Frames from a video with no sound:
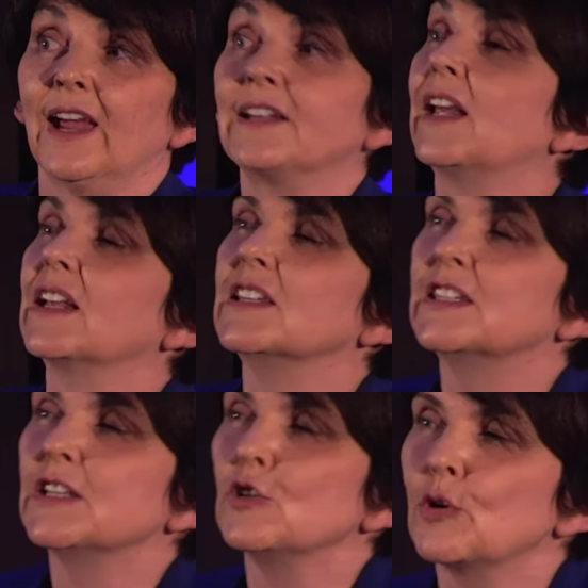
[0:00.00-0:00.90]
and I can
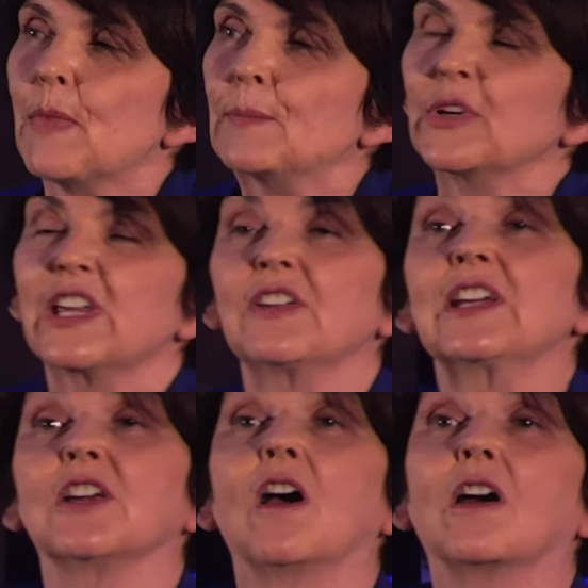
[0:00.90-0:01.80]
still remember giving
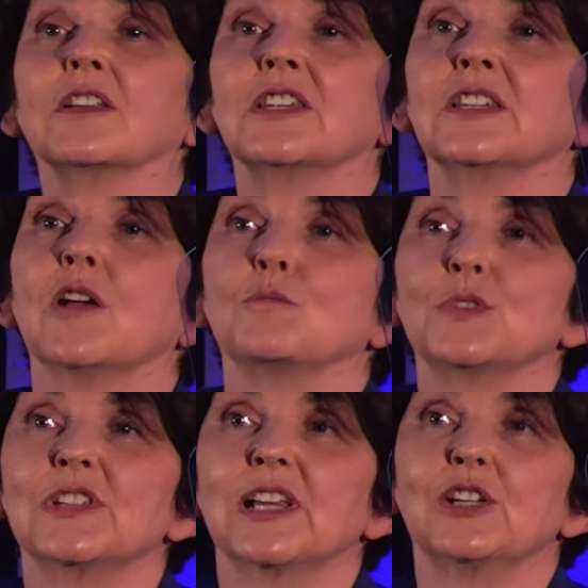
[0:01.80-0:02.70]
it hard
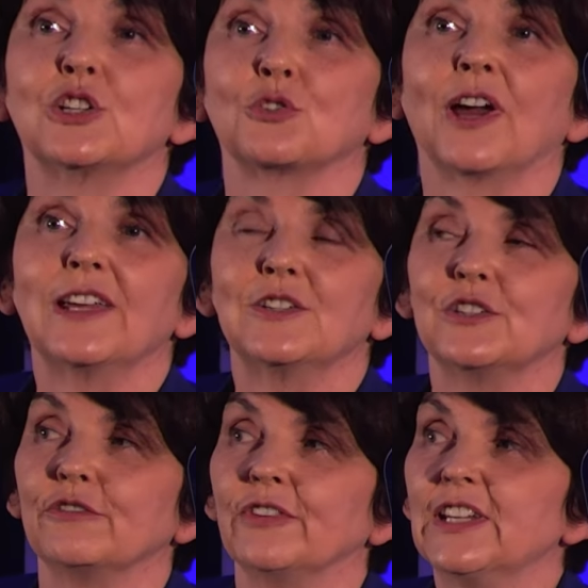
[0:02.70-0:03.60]
sums and trying to
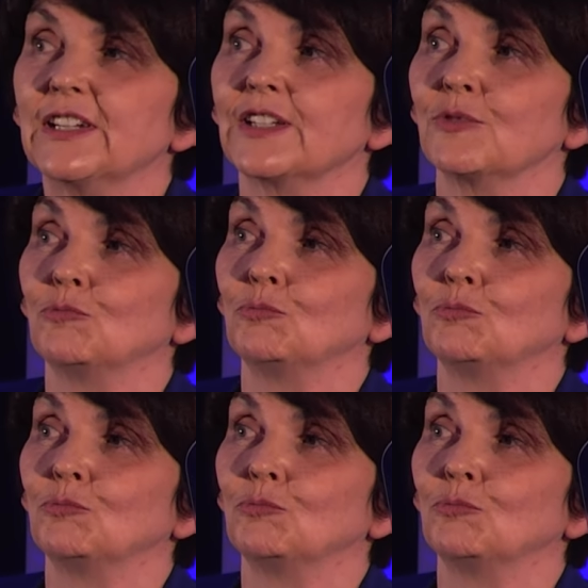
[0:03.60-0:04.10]
defeat it.